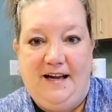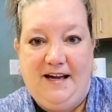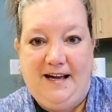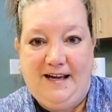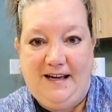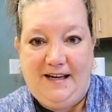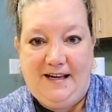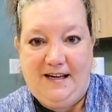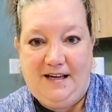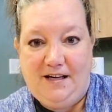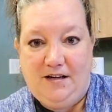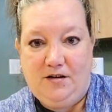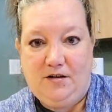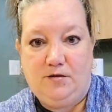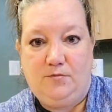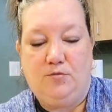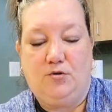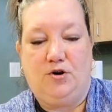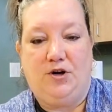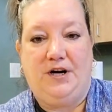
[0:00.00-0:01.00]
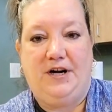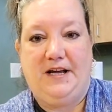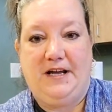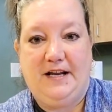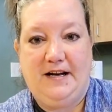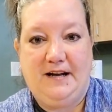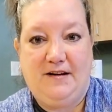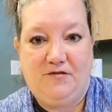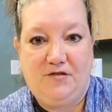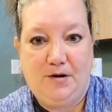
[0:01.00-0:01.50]
Hey, good
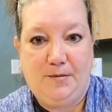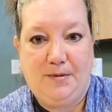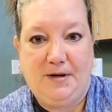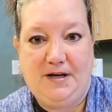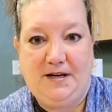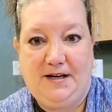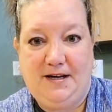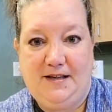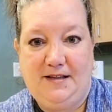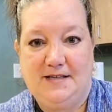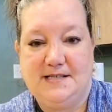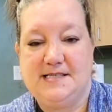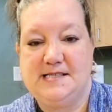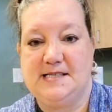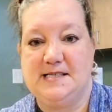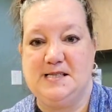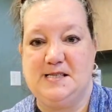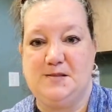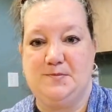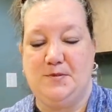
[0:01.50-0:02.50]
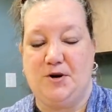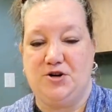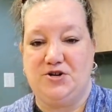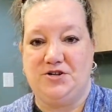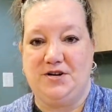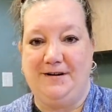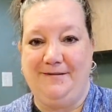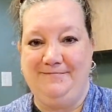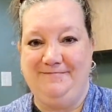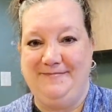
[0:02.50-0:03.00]
morning, everybody. This is
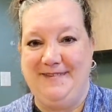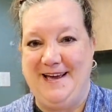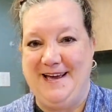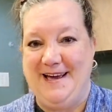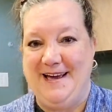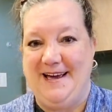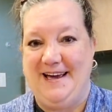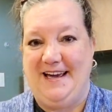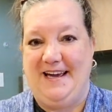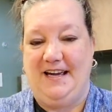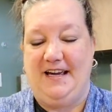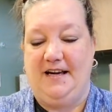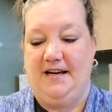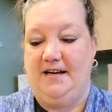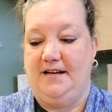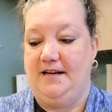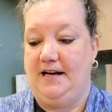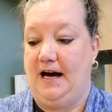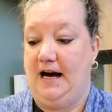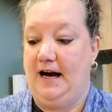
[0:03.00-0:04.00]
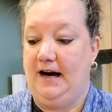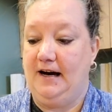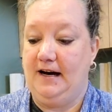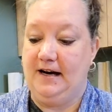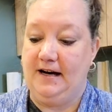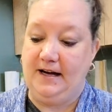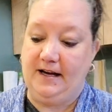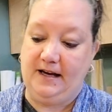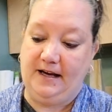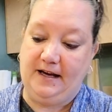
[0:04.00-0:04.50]
Marsha, and
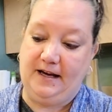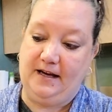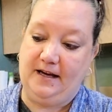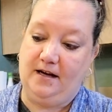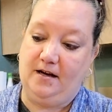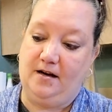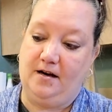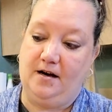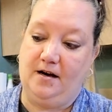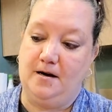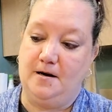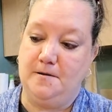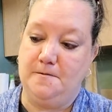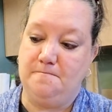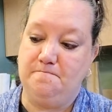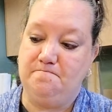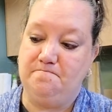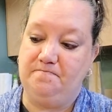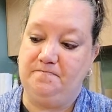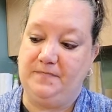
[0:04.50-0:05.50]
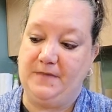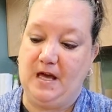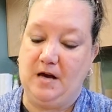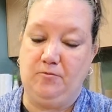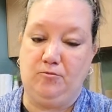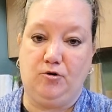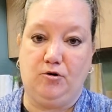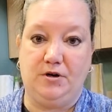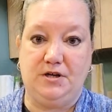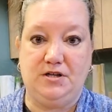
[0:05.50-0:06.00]
I
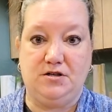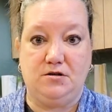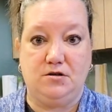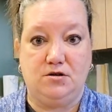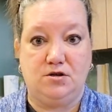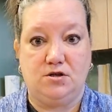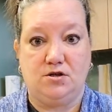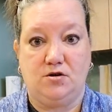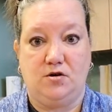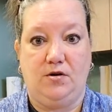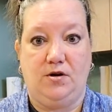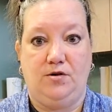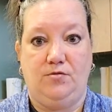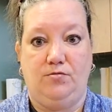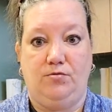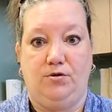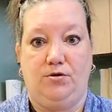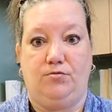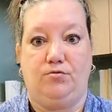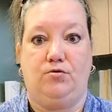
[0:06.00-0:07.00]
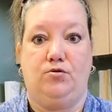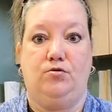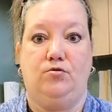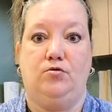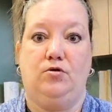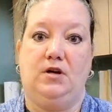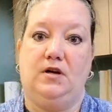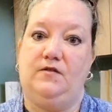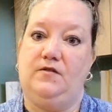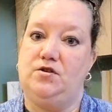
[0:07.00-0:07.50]
am going to show you through,
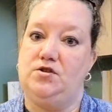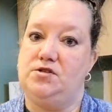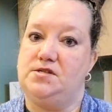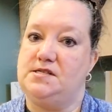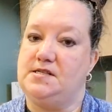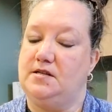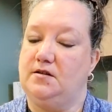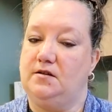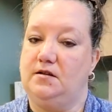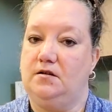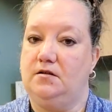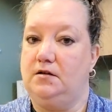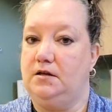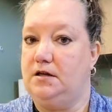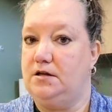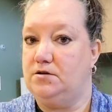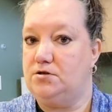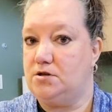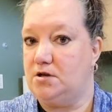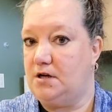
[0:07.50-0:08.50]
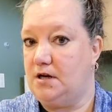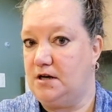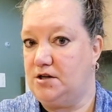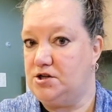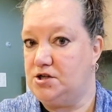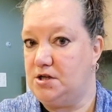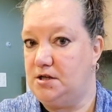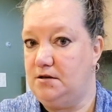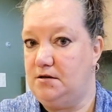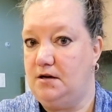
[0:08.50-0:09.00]
give you just a little
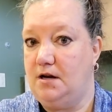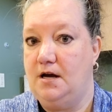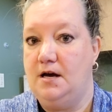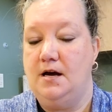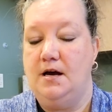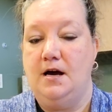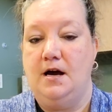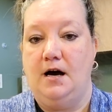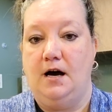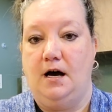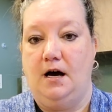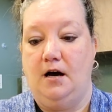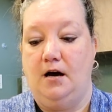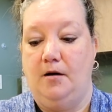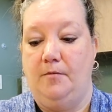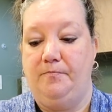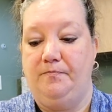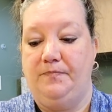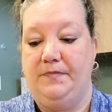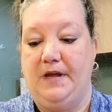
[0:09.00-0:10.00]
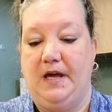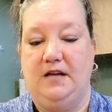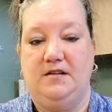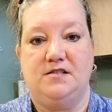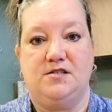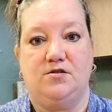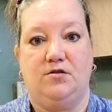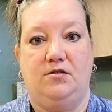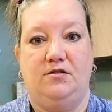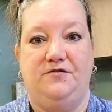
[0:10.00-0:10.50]
introduction,
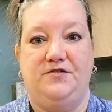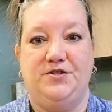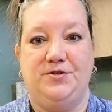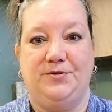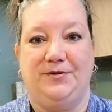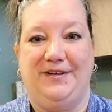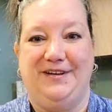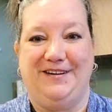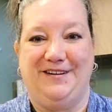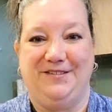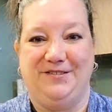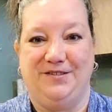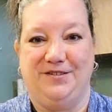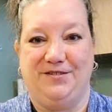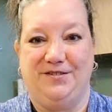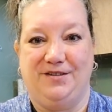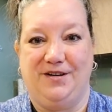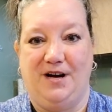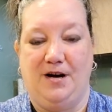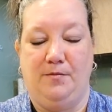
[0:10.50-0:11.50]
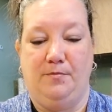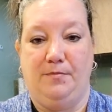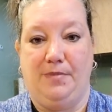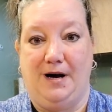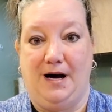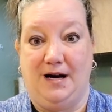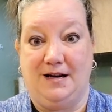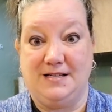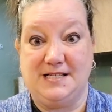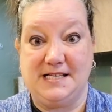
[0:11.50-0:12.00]
and sort of do like a little
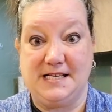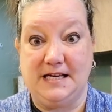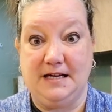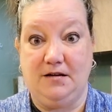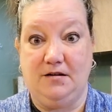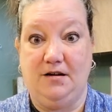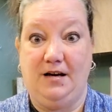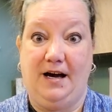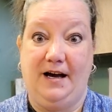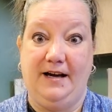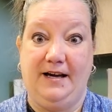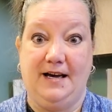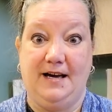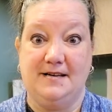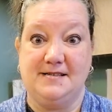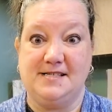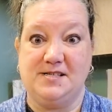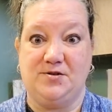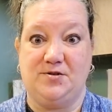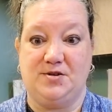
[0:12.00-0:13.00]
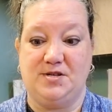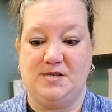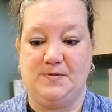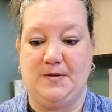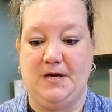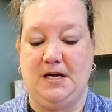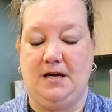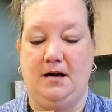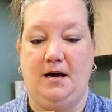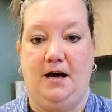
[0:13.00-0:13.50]
unboxing, I guess, so to
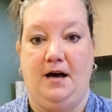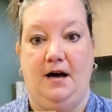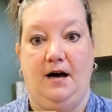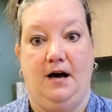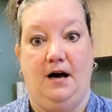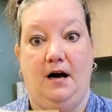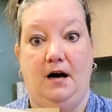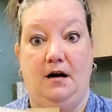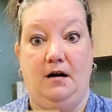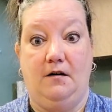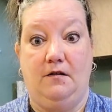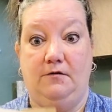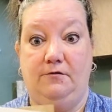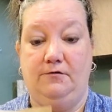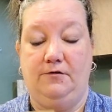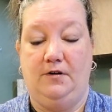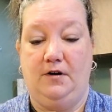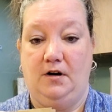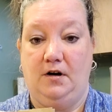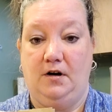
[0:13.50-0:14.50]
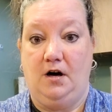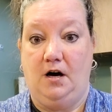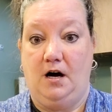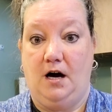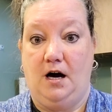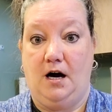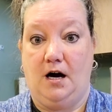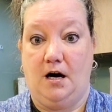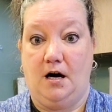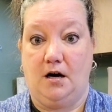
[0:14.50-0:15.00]
speak, of
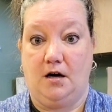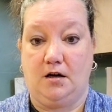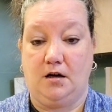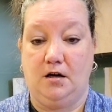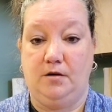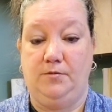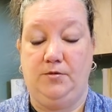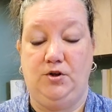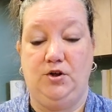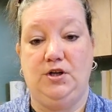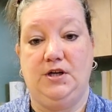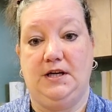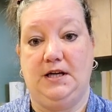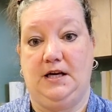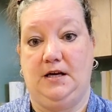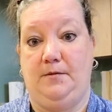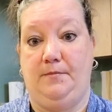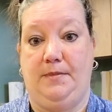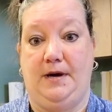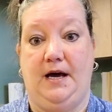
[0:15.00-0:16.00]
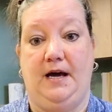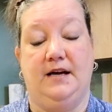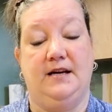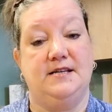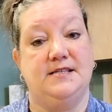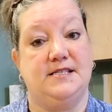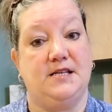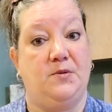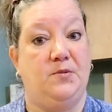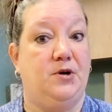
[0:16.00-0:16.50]
our communion kit bag,
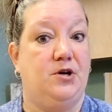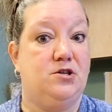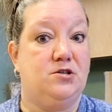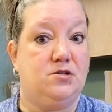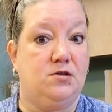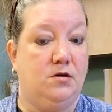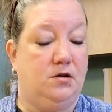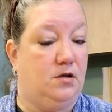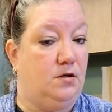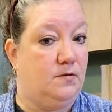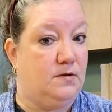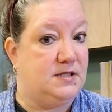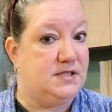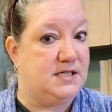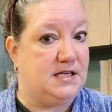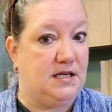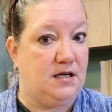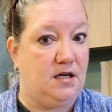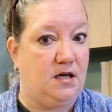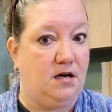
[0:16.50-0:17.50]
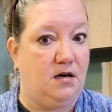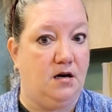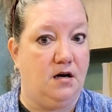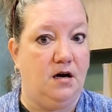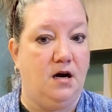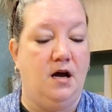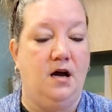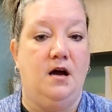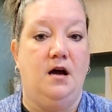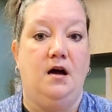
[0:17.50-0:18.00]
because I want to show you what's in here
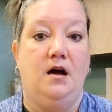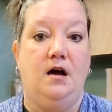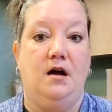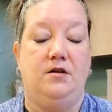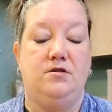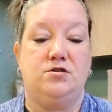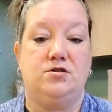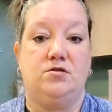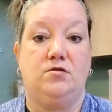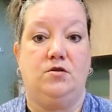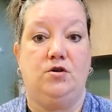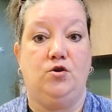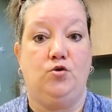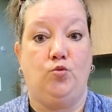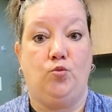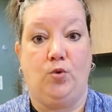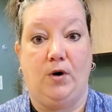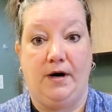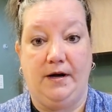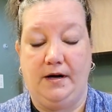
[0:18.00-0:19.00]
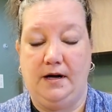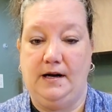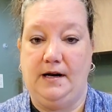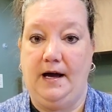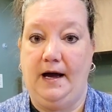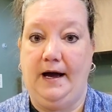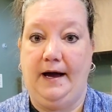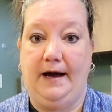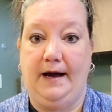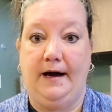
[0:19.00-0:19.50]
and show you what and
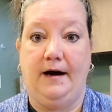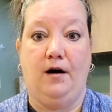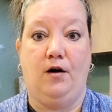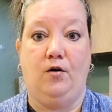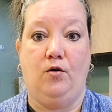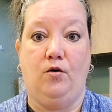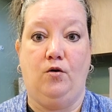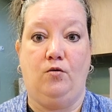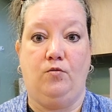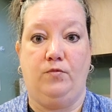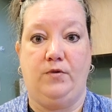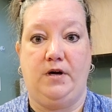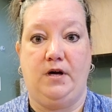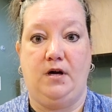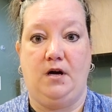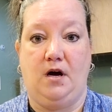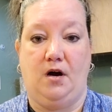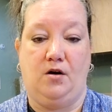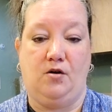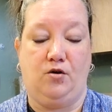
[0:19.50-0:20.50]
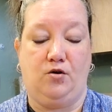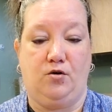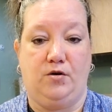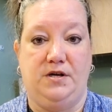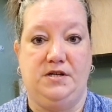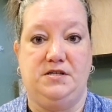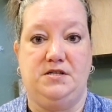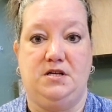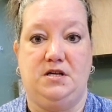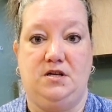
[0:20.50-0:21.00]
how we are
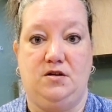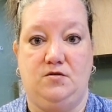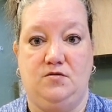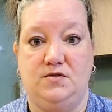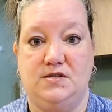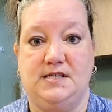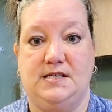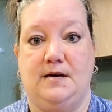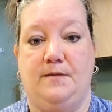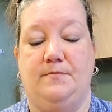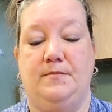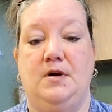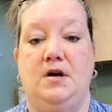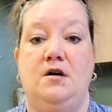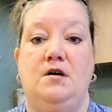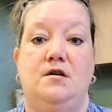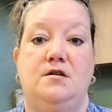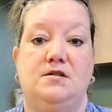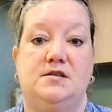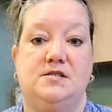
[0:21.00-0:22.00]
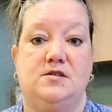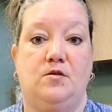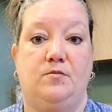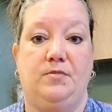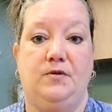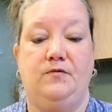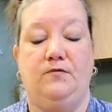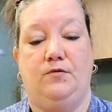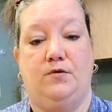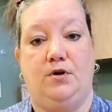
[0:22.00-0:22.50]
going to use them. So
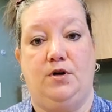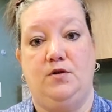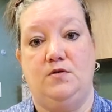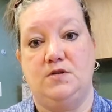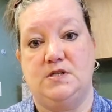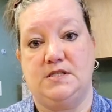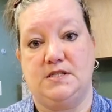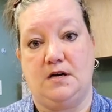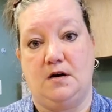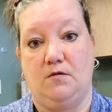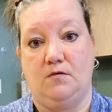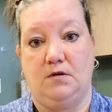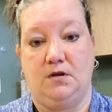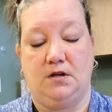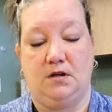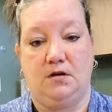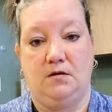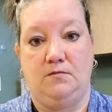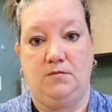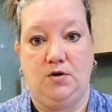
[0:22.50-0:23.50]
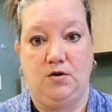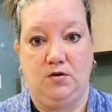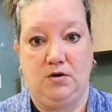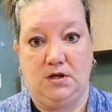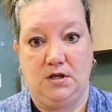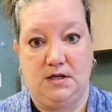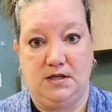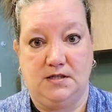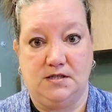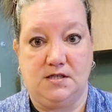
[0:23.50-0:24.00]
before you start with
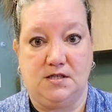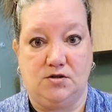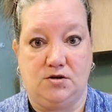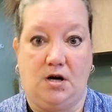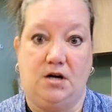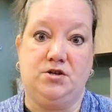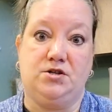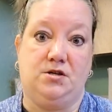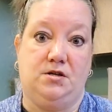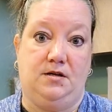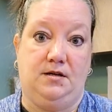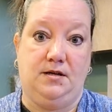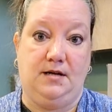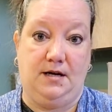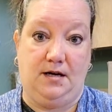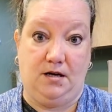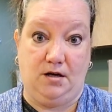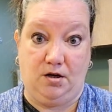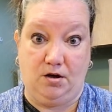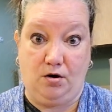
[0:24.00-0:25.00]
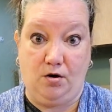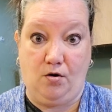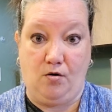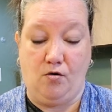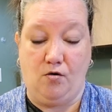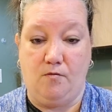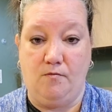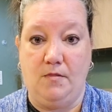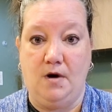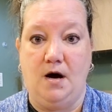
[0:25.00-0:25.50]
communion instruction in your
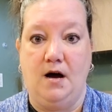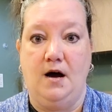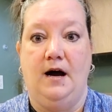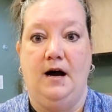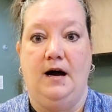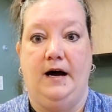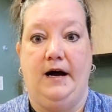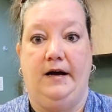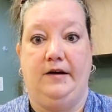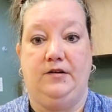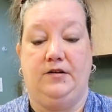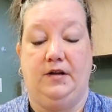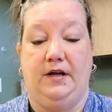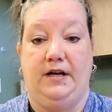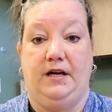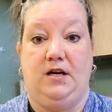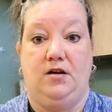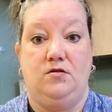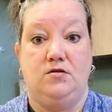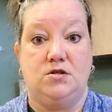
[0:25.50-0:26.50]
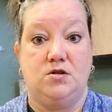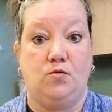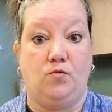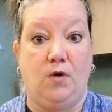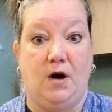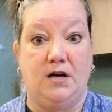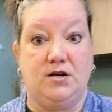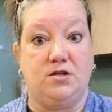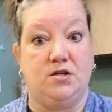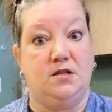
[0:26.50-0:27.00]
home, I'd like you to
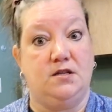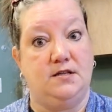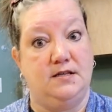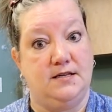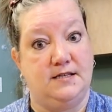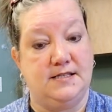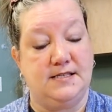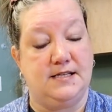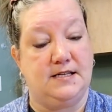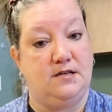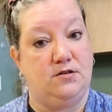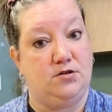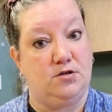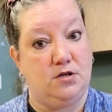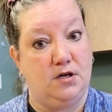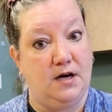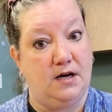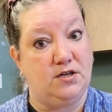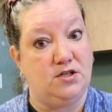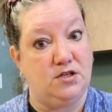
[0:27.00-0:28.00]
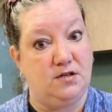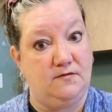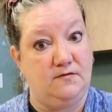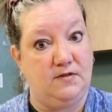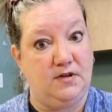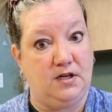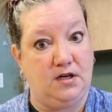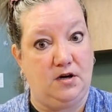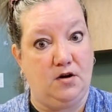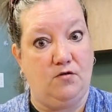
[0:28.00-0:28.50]
watch this introduction
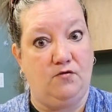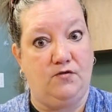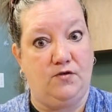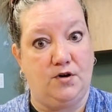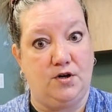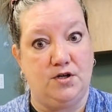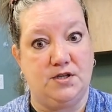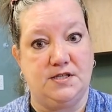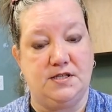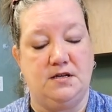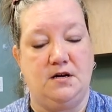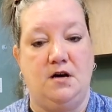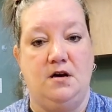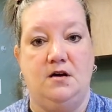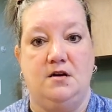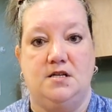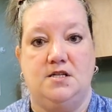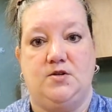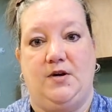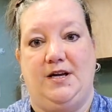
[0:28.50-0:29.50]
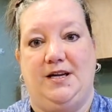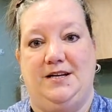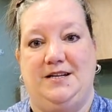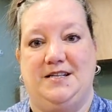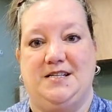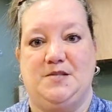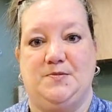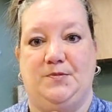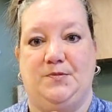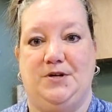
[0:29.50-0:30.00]
video first so I can
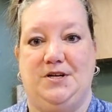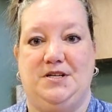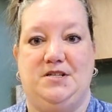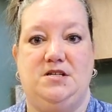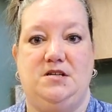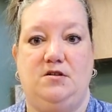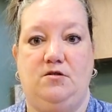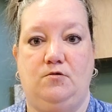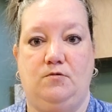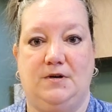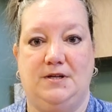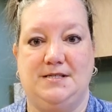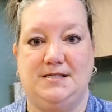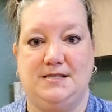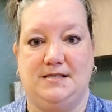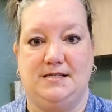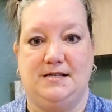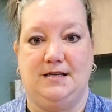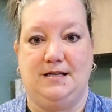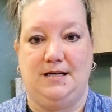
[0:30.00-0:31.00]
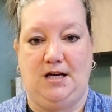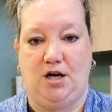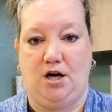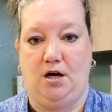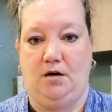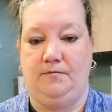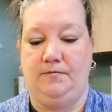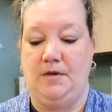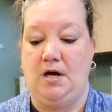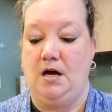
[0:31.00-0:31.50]
explain to you what's here.